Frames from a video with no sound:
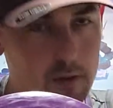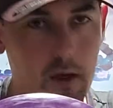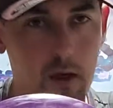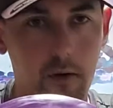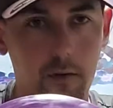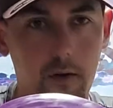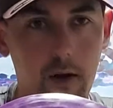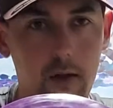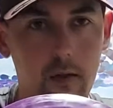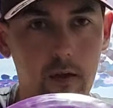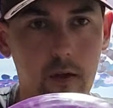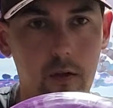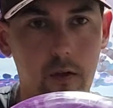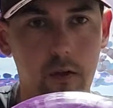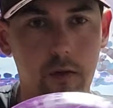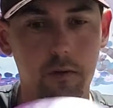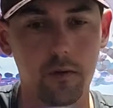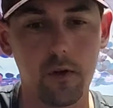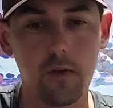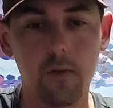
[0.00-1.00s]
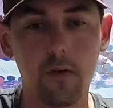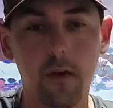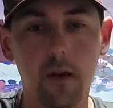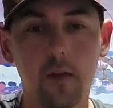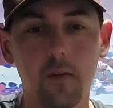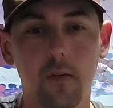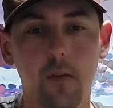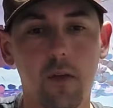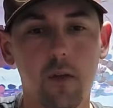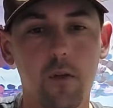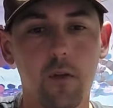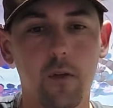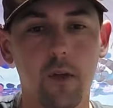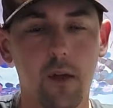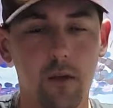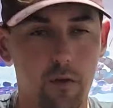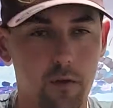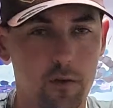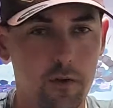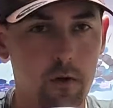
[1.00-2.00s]
to say a Wraith has a 3 fade and this only
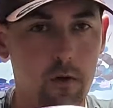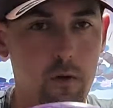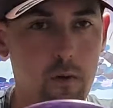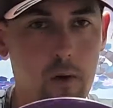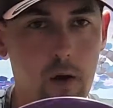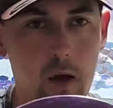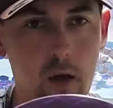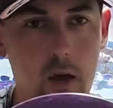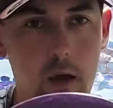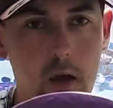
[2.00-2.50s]
has 2.